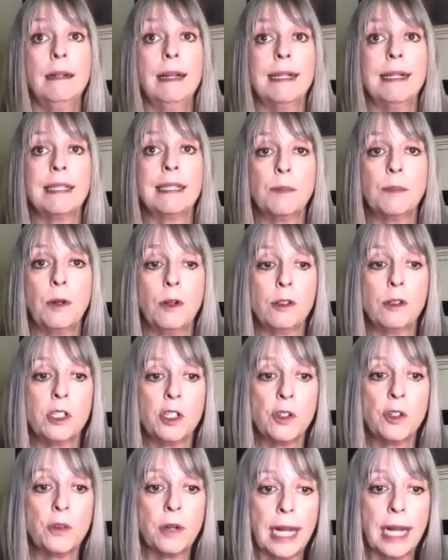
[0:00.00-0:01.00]
I suppose
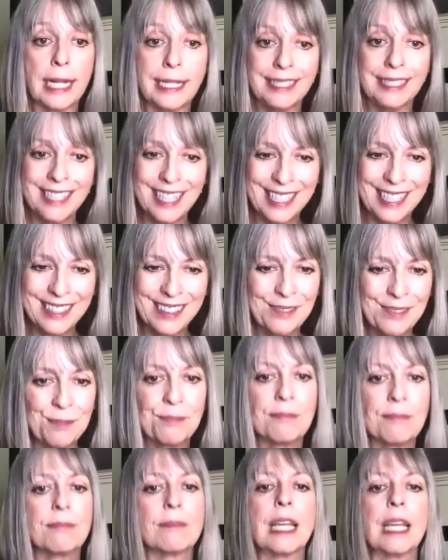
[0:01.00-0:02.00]
you're right.
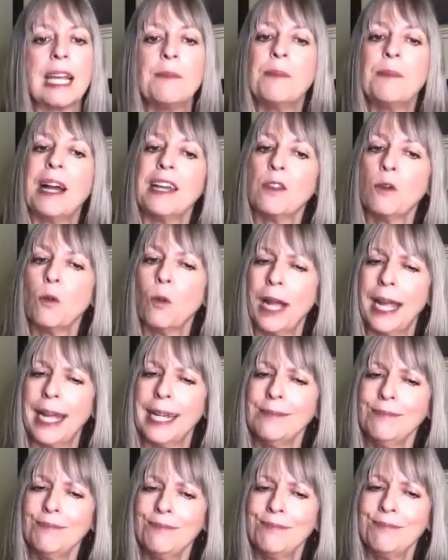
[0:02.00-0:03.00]
And by the
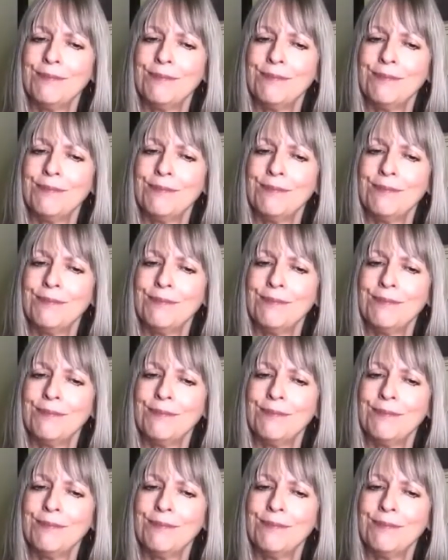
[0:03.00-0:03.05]
way,